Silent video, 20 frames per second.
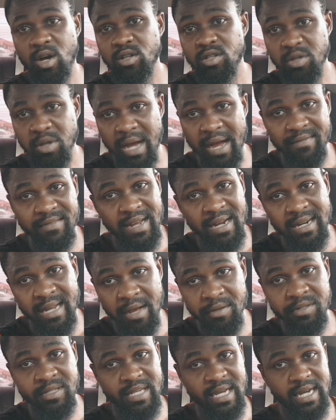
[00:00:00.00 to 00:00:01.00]
also have their
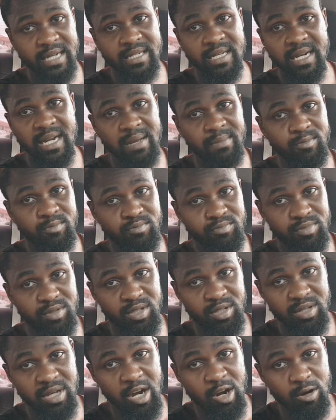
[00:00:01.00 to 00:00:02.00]
downsides, and
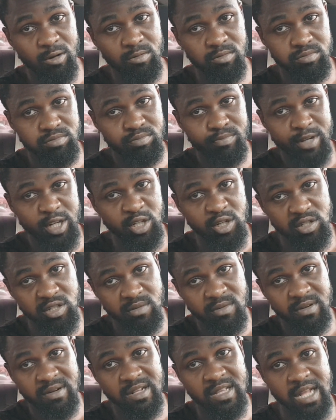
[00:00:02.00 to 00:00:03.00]
I'll mention
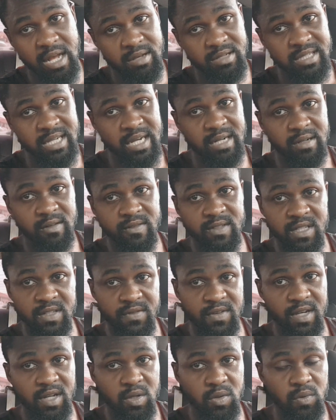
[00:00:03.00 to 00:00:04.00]
some of the downside of
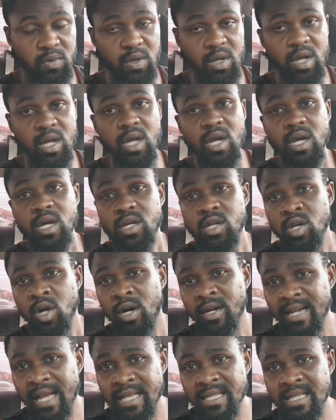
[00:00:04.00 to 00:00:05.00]
this vehicle. The
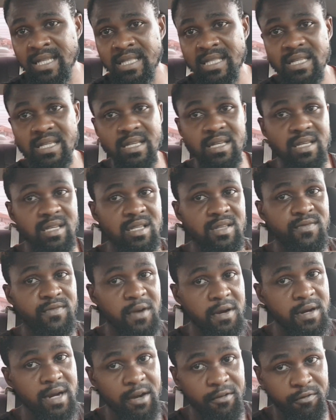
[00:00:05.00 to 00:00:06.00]
Honda City is
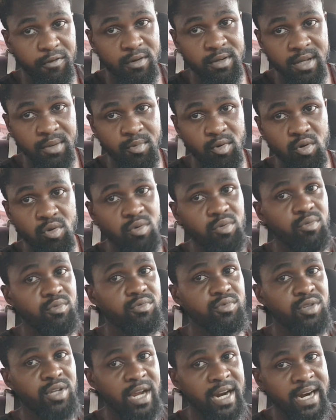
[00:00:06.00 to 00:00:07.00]
very affordable.
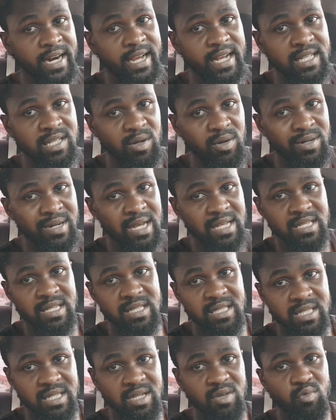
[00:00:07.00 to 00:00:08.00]
You can get Honda
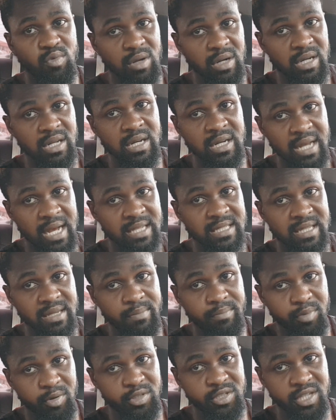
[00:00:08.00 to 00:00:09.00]
City within that
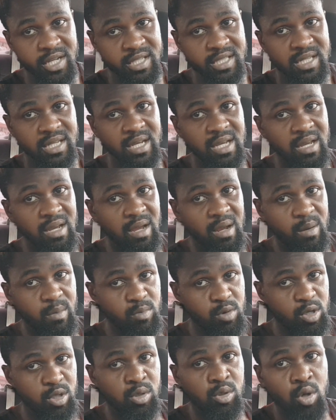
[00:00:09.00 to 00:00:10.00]
same budget,
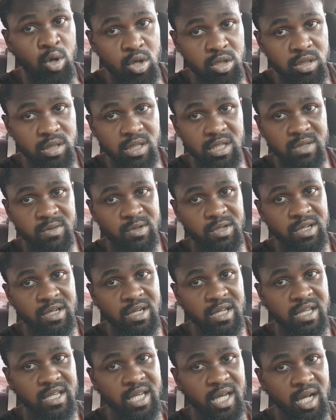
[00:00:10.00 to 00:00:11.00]
but note is
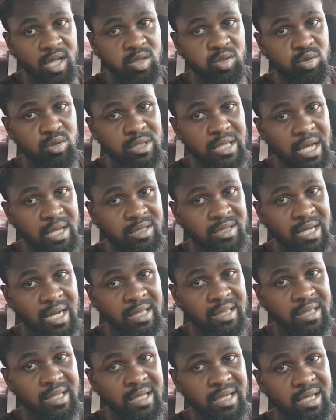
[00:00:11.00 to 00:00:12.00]
within the year
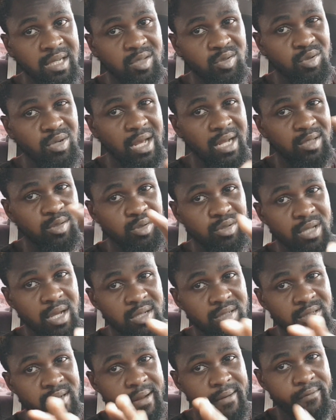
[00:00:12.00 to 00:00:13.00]
2003 to like
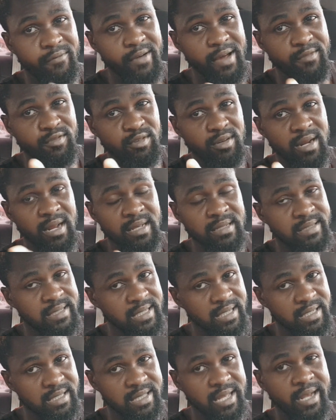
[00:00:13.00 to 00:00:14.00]
2005,
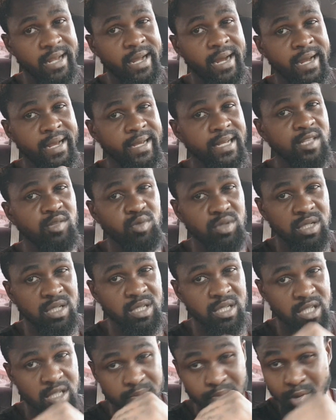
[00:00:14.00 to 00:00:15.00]
2006 that you can get
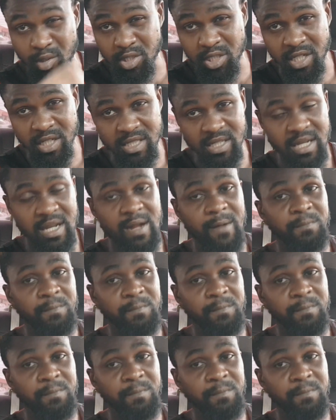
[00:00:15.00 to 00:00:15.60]
within this budget.